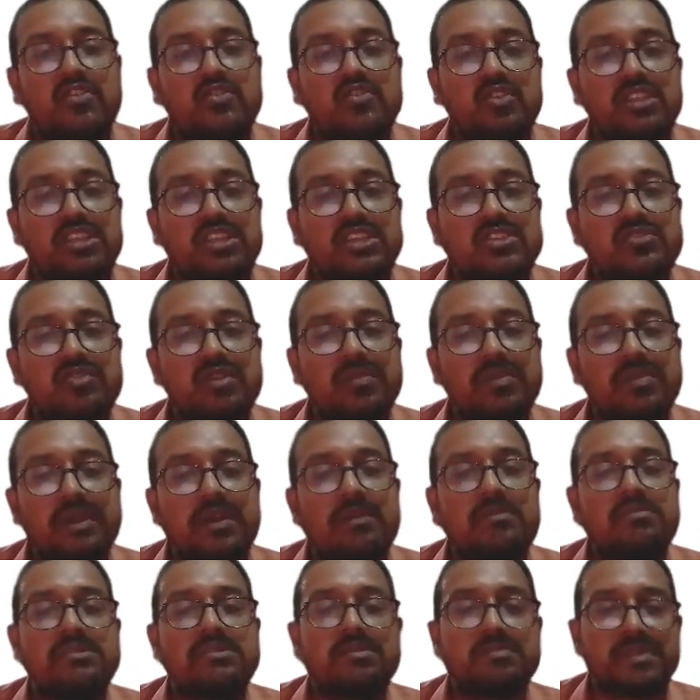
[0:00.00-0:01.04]
So this will
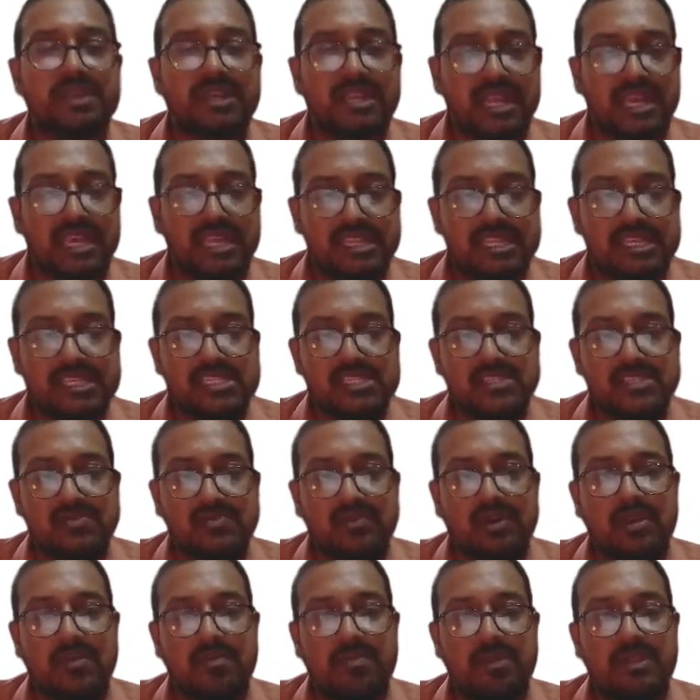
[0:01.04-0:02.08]
become something like this:
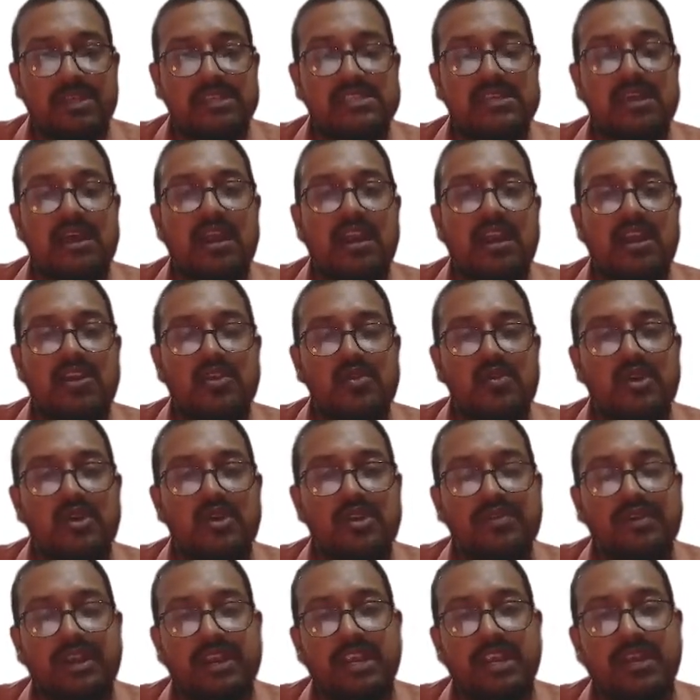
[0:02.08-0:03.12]
1 plus R2
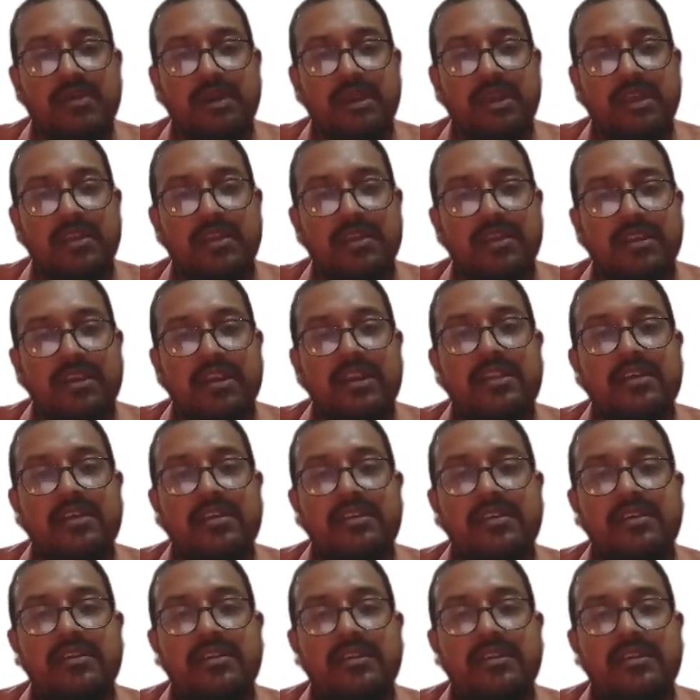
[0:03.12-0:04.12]
divided by 100,